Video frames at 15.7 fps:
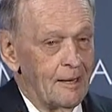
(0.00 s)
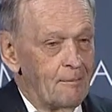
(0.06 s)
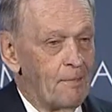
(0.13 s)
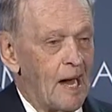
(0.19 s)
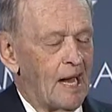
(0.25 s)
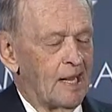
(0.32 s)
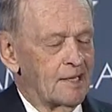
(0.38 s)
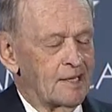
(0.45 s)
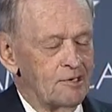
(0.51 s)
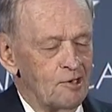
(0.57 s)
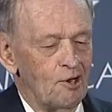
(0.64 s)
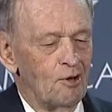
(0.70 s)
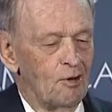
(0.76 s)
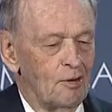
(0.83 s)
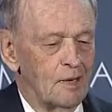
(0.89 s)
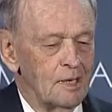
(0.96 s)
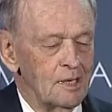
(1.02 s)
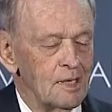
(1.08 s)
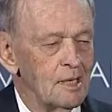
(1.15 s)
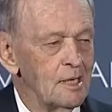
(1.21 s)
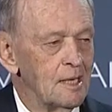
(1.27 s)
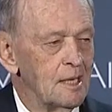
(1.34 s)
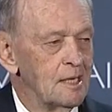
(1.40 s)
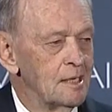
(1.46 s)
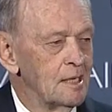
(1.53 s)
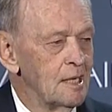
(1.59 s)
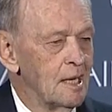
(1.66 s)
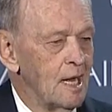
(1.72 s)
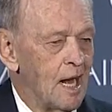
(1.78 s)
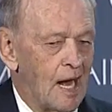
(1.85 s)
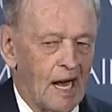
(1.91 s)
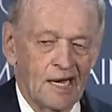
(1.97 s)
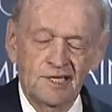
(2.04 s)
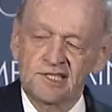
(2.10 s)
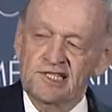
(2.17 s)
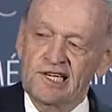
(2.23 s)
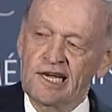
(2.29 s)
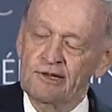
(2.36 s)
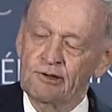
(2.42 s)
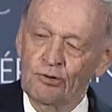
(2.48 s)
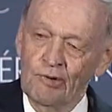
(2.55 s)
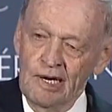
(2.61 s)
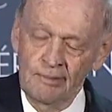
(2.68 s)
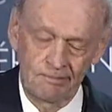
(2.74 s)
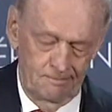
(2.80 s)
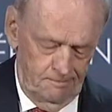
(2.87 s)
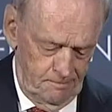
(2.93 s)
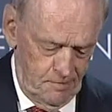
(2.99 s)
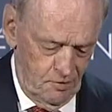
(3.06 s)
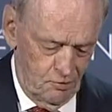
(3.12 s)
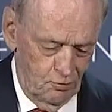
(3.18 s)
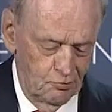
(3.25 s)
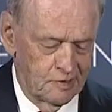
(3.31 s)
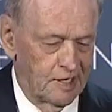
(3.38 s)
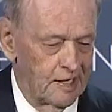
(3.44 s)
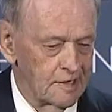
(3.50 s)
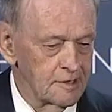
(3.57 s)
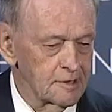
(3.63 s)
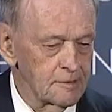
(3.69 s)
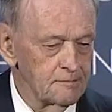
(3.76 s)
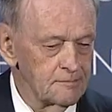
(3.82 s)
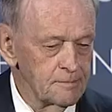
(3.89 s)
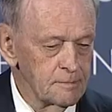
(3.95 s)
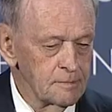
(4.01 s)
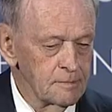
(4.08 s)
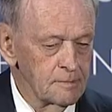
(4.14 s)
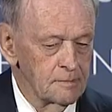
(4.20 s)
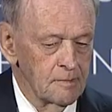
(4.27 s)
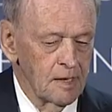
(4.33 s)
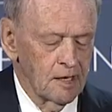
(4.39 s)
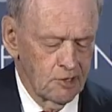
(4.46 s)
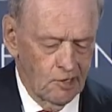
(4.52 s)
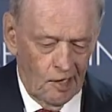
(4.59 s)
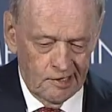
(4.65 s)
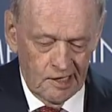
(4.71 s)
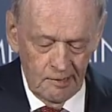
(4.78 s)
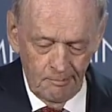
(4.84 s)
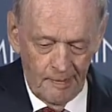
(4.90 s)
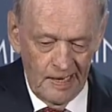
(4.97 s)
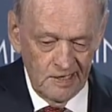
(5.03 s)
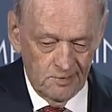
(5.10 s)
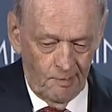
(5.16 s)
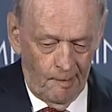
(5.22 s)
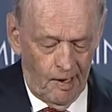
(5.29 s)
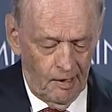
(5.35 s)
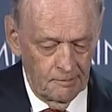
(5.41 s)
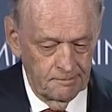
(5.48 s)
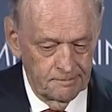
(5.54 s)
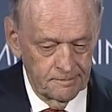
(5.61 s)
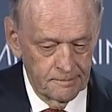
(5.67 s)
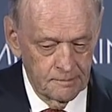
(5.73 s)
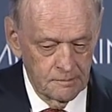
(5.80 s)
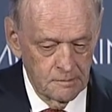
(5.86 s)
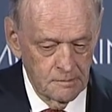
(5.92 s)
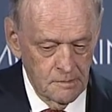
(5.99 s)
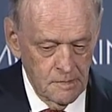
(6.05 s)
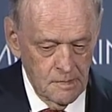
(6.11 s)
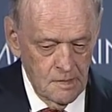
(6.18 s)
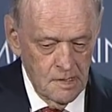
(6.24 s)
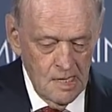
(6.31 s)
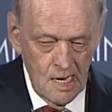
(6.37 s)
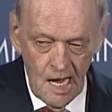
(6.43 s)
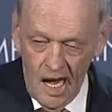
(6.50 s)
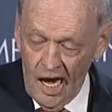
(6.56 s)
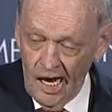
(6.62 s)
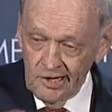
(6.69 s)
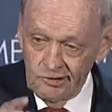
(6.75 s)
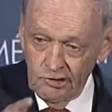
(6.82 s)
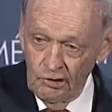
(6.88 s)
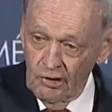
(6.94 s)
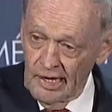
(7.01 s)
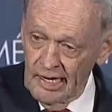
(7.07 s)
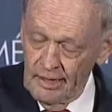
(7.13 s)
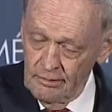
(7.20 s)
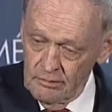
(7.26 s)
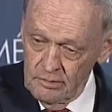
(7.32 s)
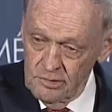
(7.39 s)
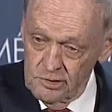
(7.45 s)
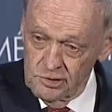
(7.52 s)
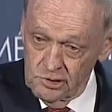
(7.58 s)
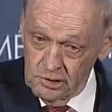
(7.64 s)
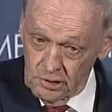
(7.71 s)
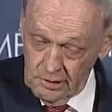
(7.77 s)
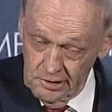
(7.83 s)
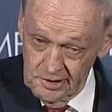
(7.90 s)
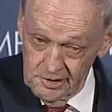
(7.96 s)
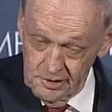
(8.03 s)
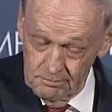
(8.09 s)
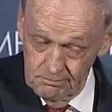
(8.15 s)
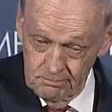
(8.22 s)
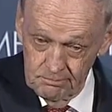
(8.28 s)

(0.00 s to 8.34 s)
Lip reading: But, you know, I said to him 2 things, talking baseball. I told him, George,